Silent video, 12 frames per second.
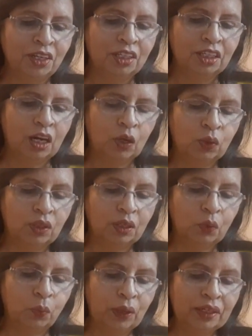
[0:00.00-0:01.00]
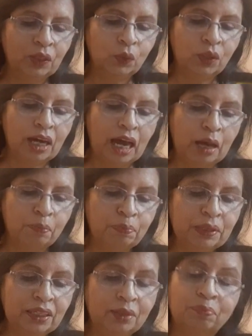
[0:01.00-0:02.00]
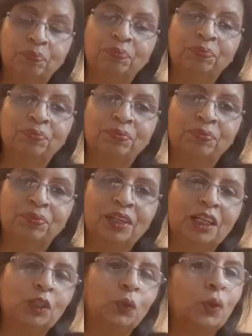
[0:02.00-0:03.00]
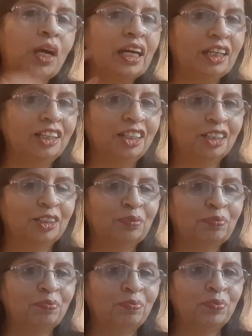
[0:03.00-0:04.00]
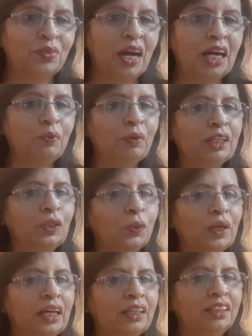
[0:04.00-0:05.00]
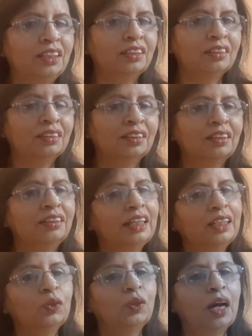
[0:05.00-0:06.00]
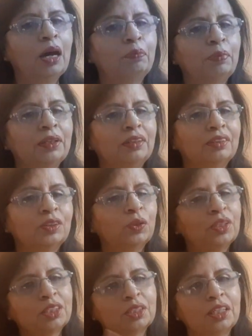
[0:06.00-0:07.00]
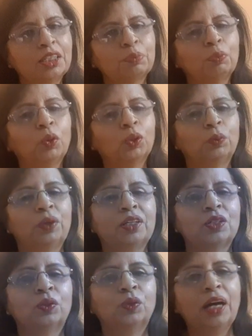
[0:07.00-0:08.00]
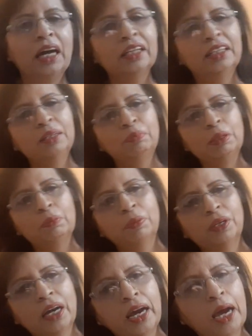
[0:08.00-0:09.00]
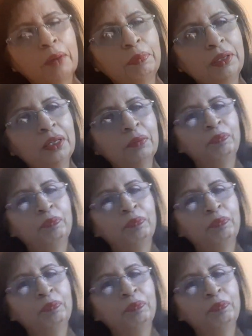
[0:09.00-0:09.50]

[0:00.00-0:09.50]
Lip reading: Now, when you are happy, then you are healthier. And when you are healthier, then you are happy. So it's both ways, healthy people are happy